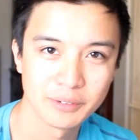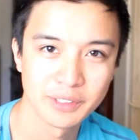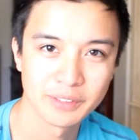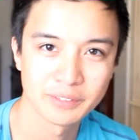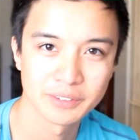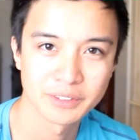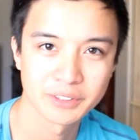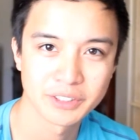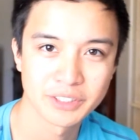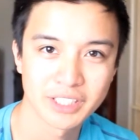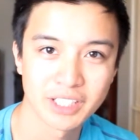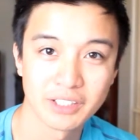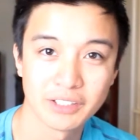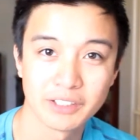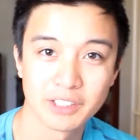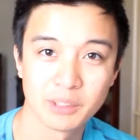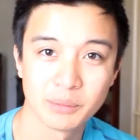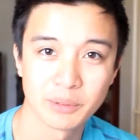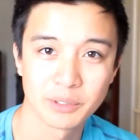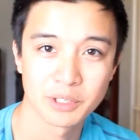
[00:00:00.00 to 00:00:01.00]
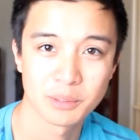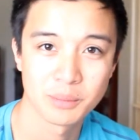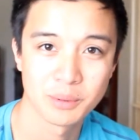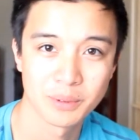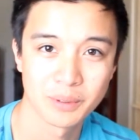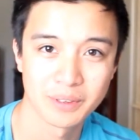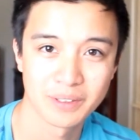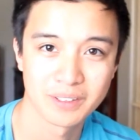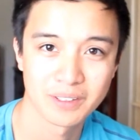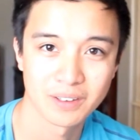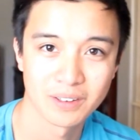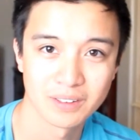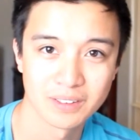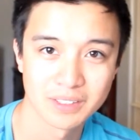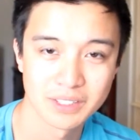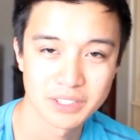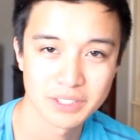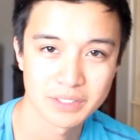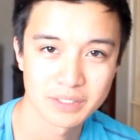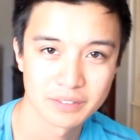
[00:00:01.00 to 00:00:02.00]
Weaver's Chandler Gilbert Community
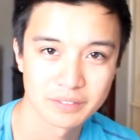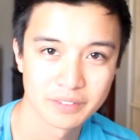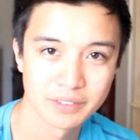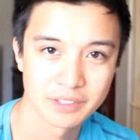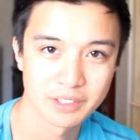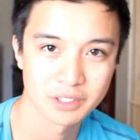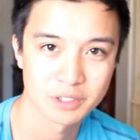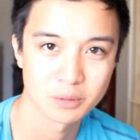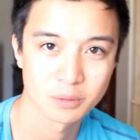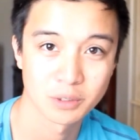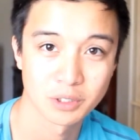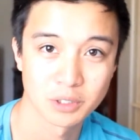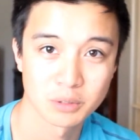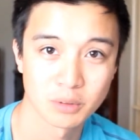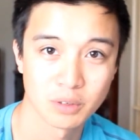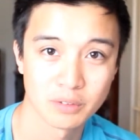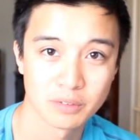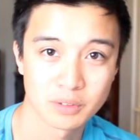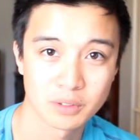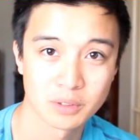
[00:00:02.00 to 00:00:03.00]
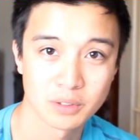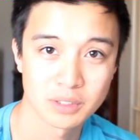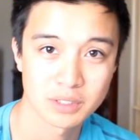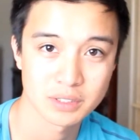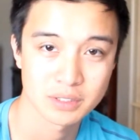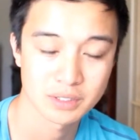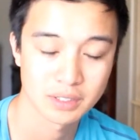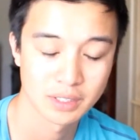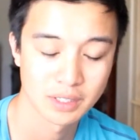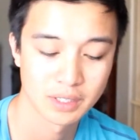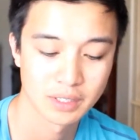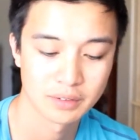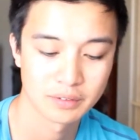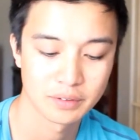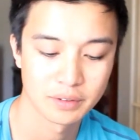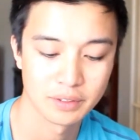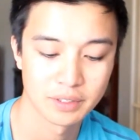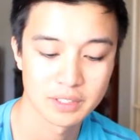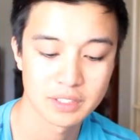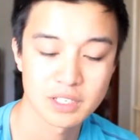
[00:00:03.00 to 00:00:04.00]
College Physics 112 course
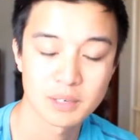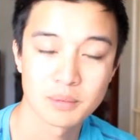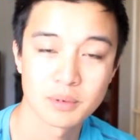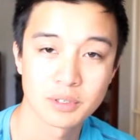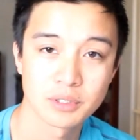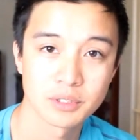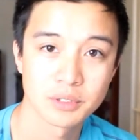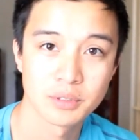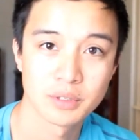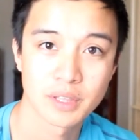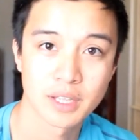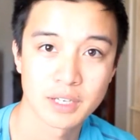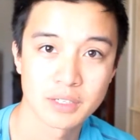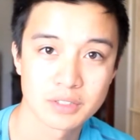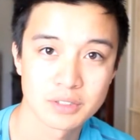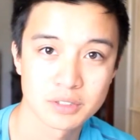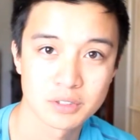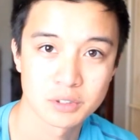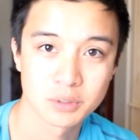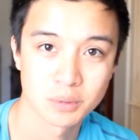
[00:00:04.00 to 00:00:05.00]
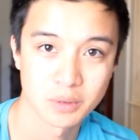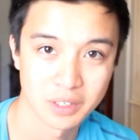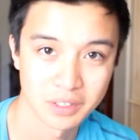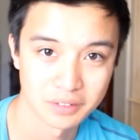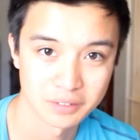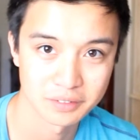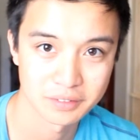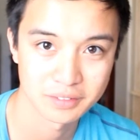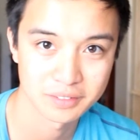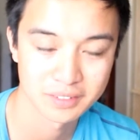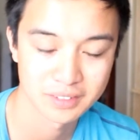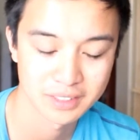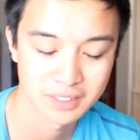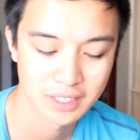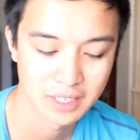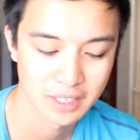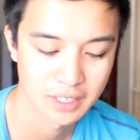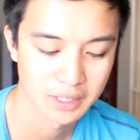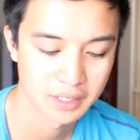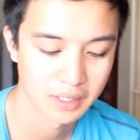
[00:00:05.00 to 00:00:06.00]
for the summer 2012.
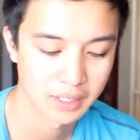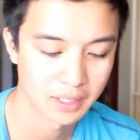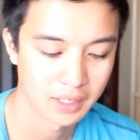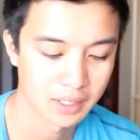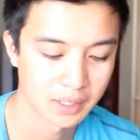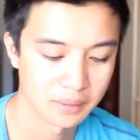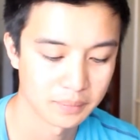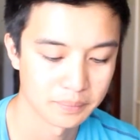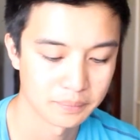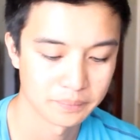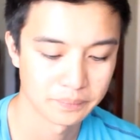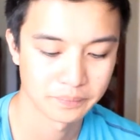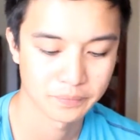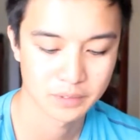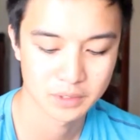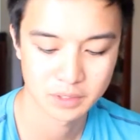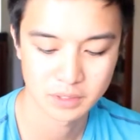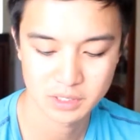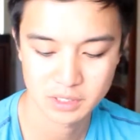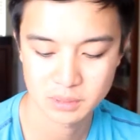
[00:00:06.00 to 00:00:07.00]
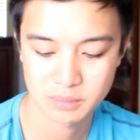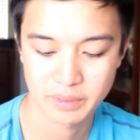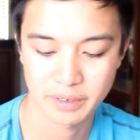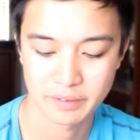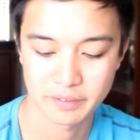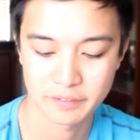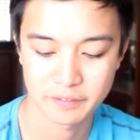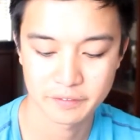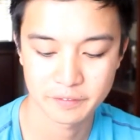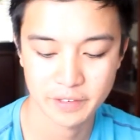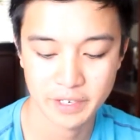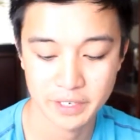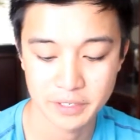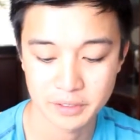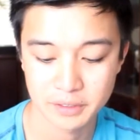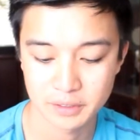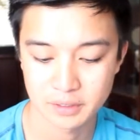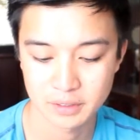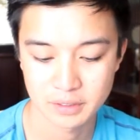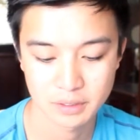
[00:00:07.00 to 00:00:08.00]
So this is my
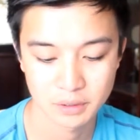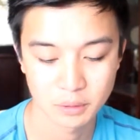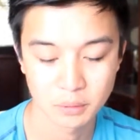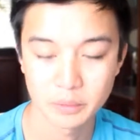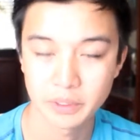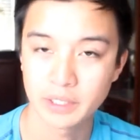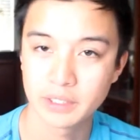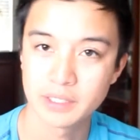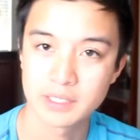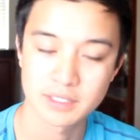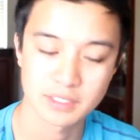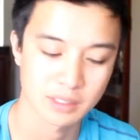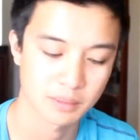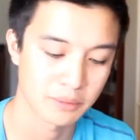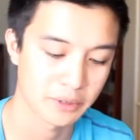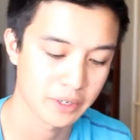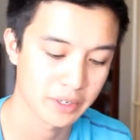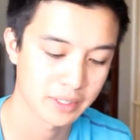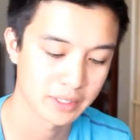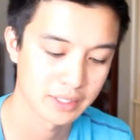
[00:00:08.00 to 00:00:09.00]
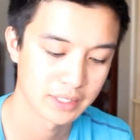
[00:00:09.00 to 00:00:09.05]
final weekly summary,